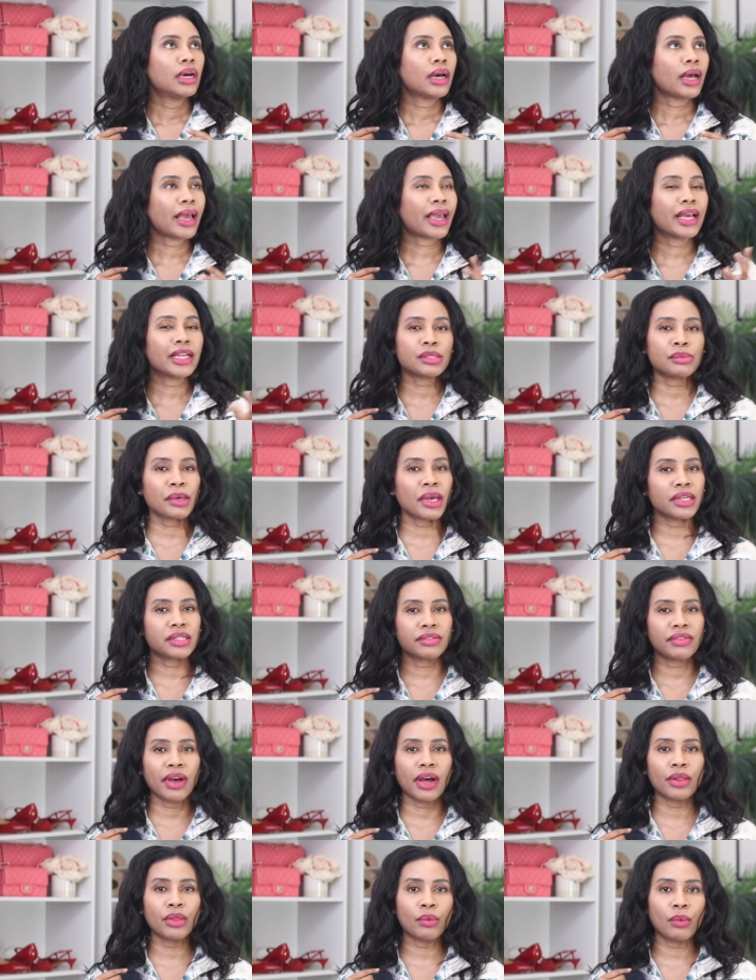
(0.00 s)
I guess because
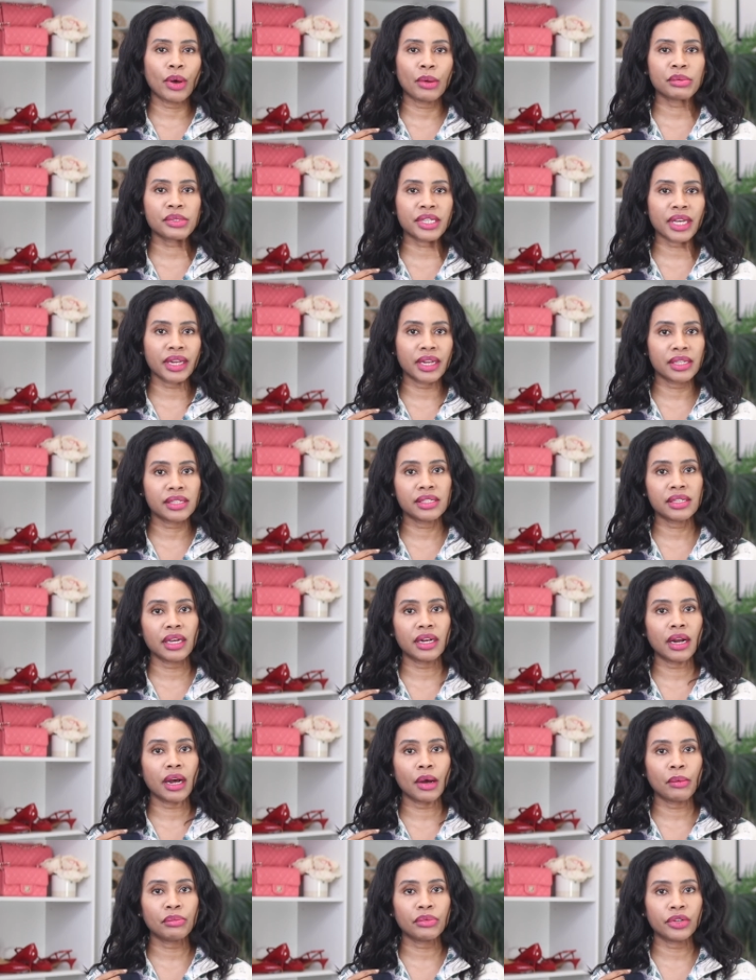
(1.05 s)
of how the website is set
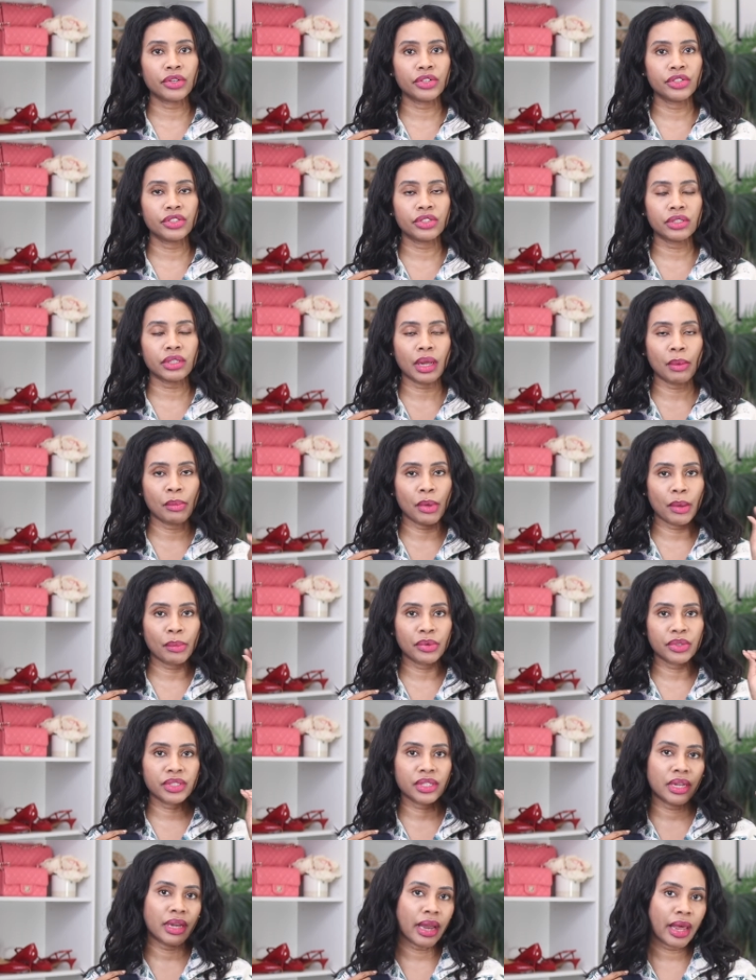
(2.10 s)
up. There's I'm
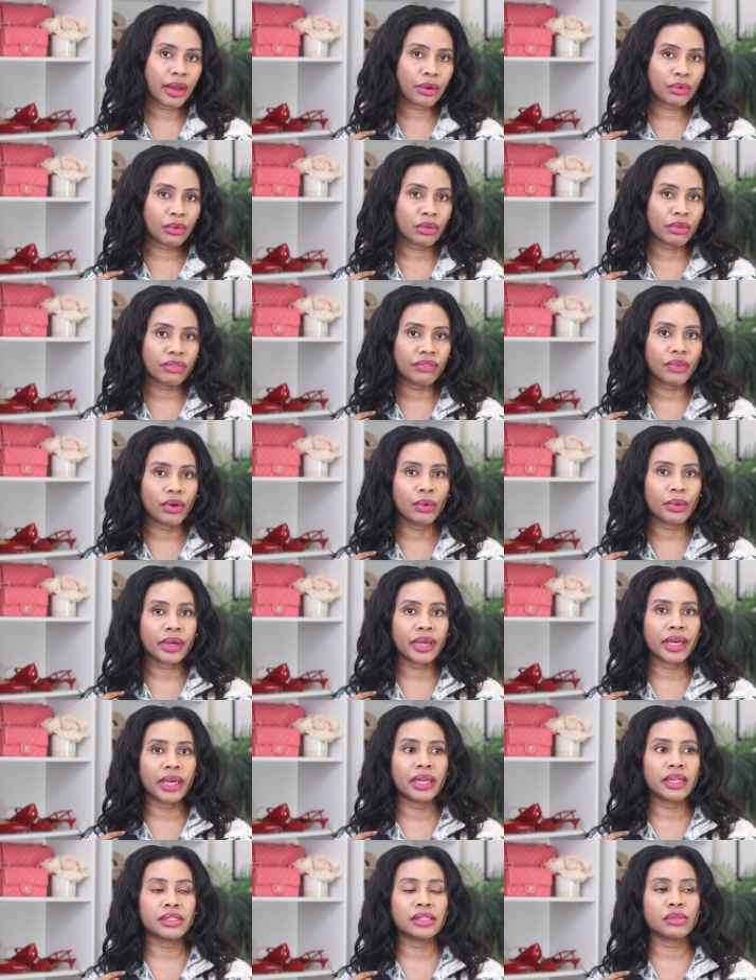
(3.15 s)
able to narrow the
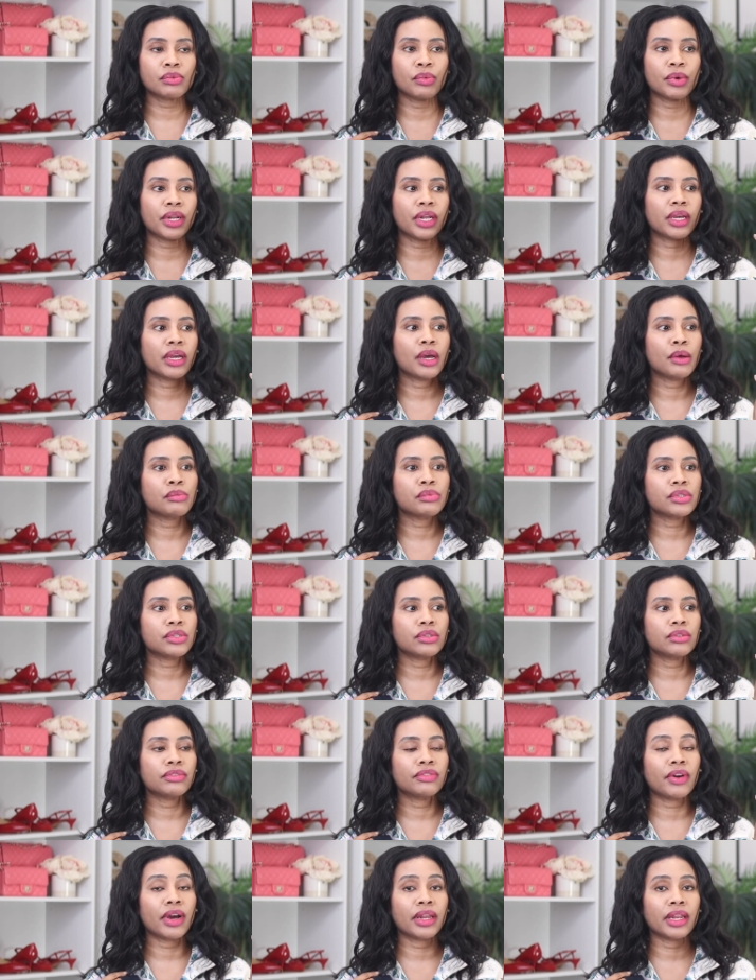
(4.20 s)
focus when it comes
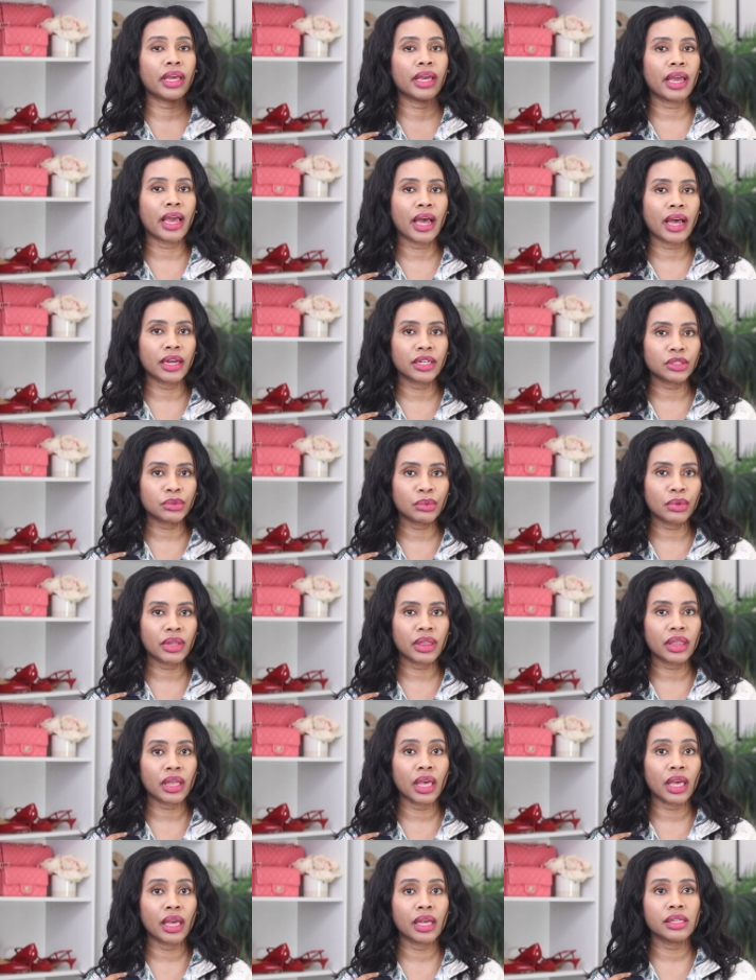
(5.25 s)
to finding casual
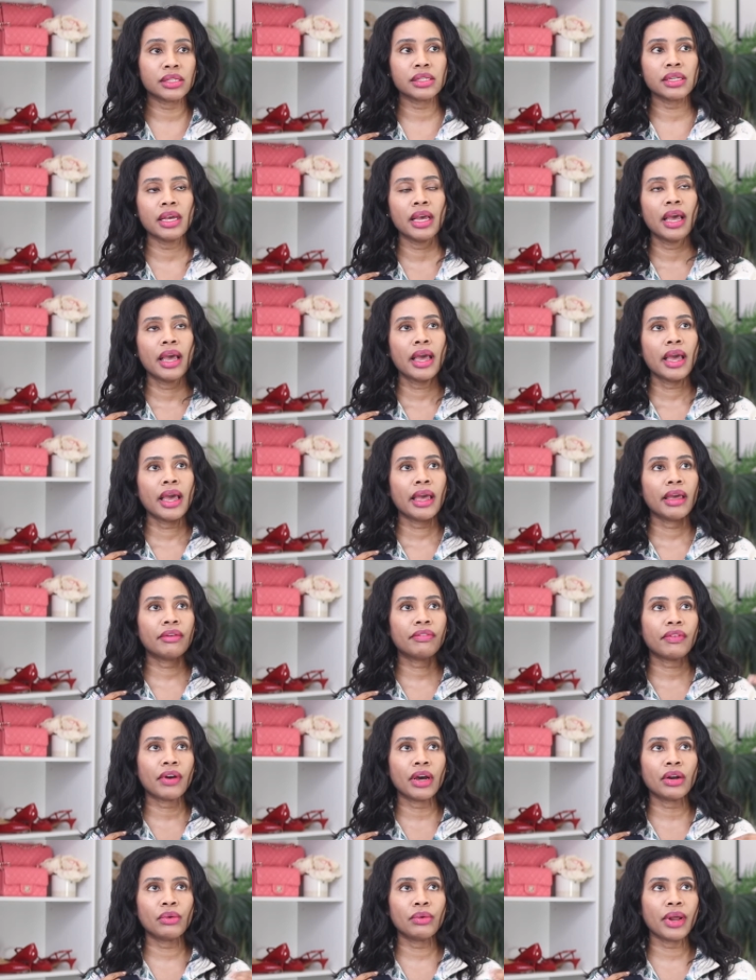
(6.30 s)
things
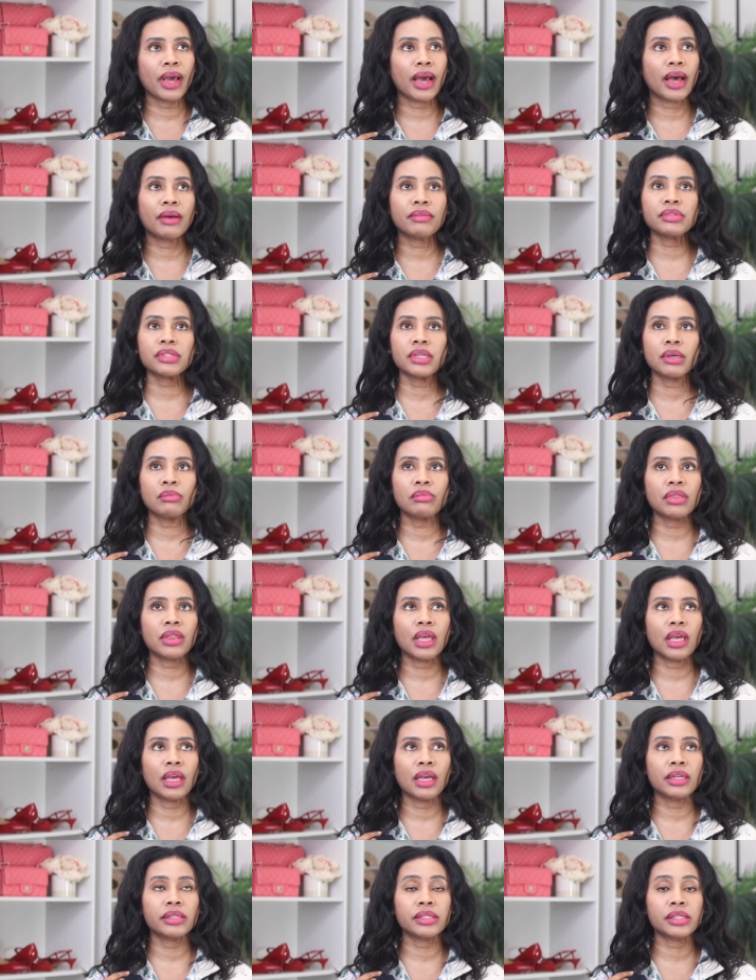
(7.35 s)
if I don't have
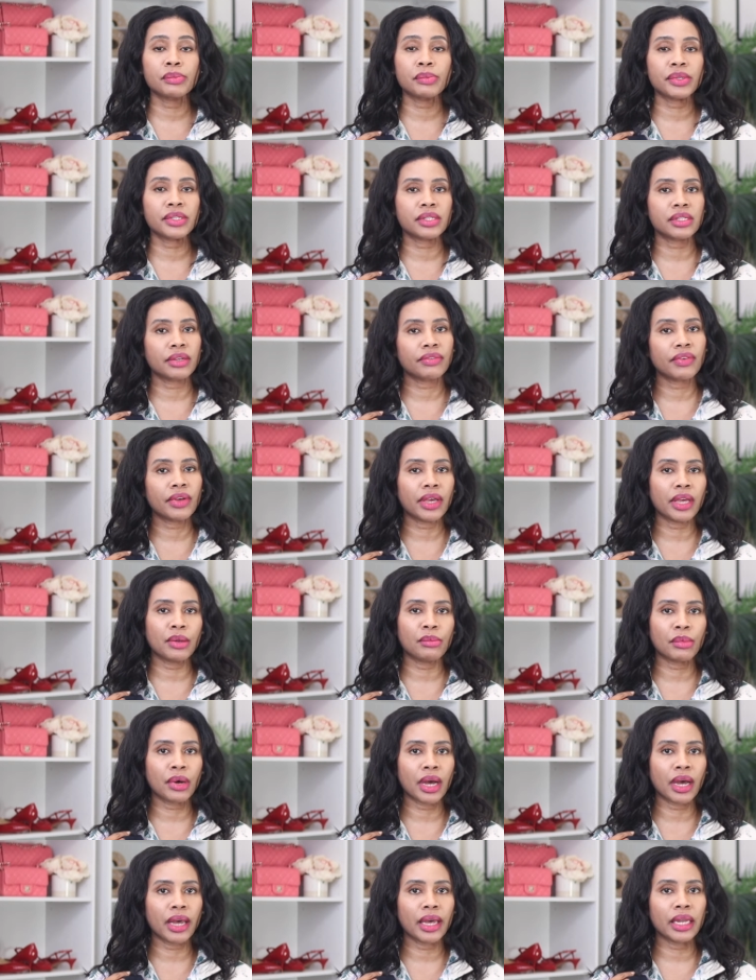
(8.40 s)
something specific in
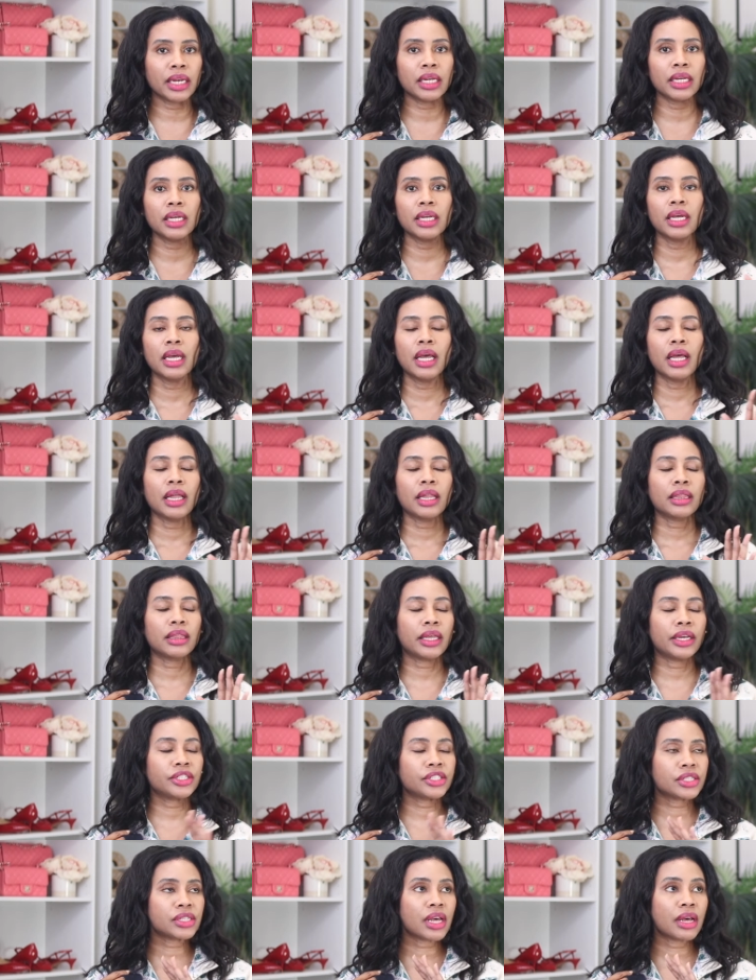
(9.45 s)
mind,
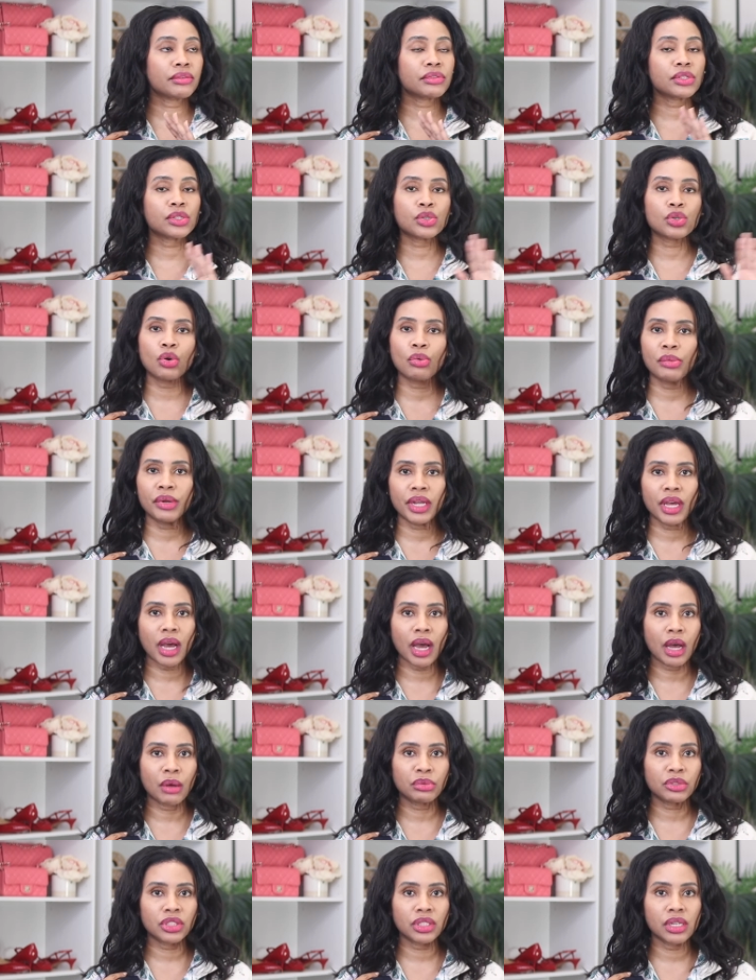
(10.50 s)
they just have so many
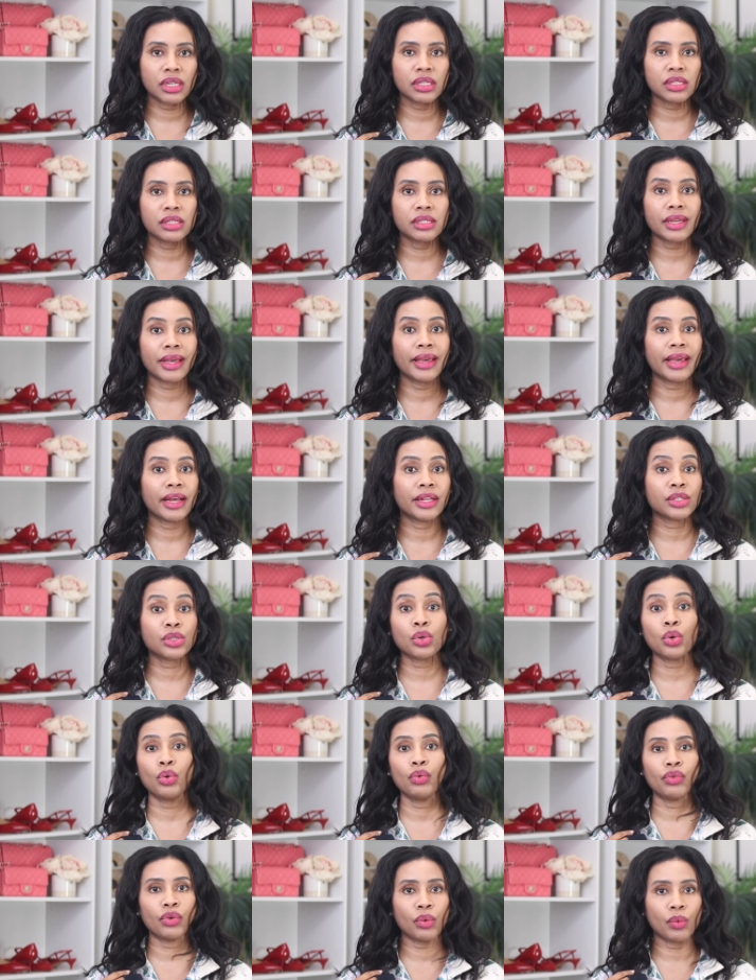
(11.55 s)
options, it gets
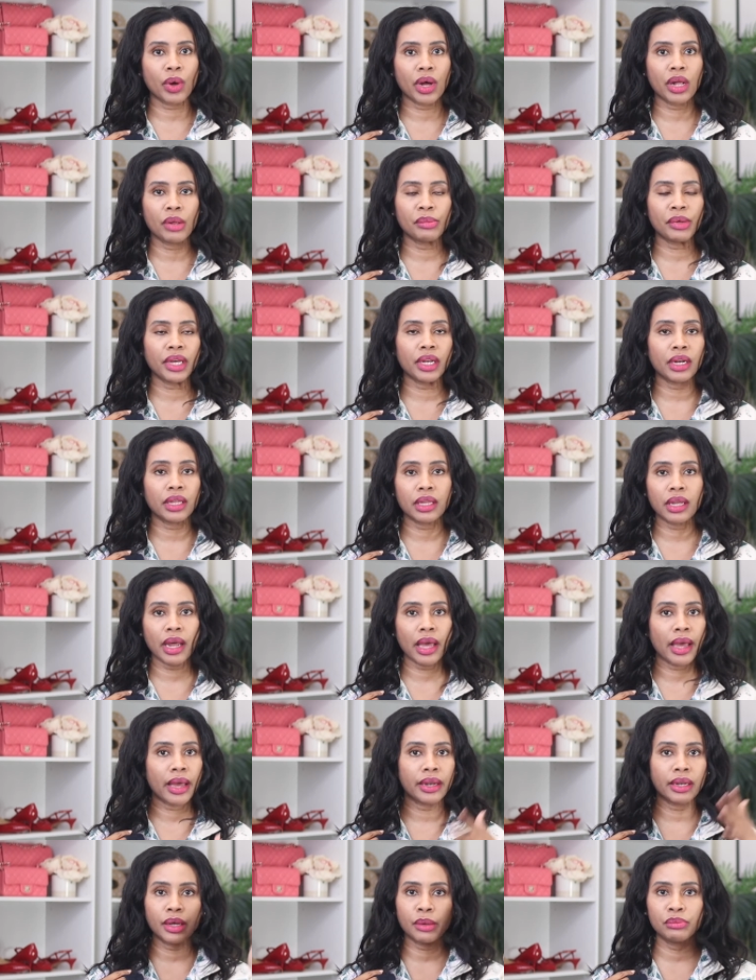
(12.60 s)
overwhelming, and then I
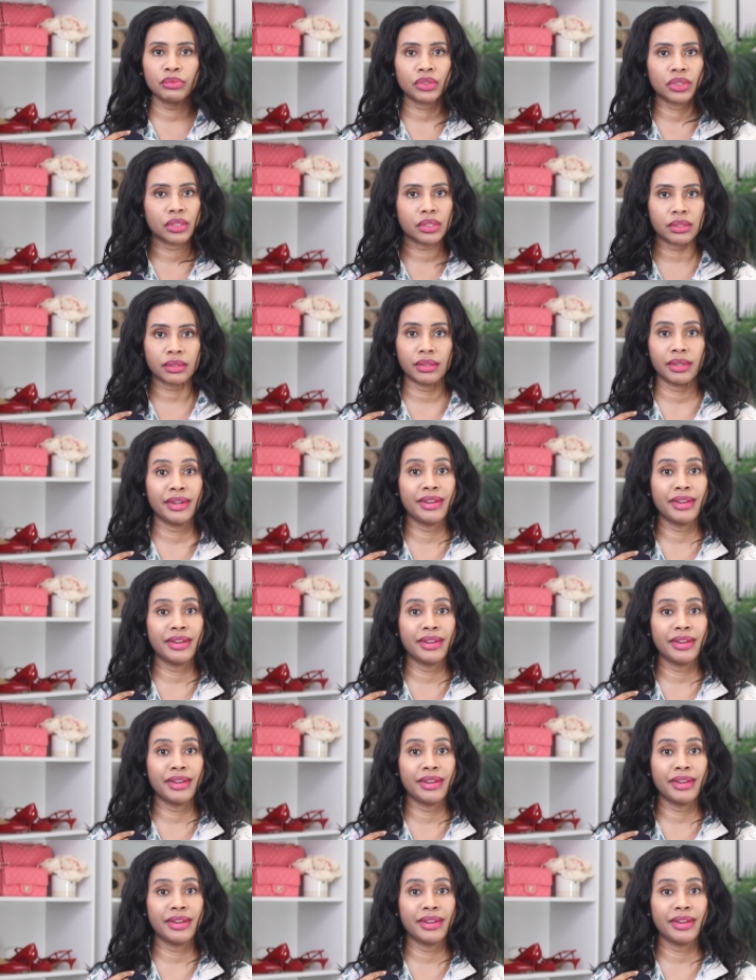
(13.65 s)
end up just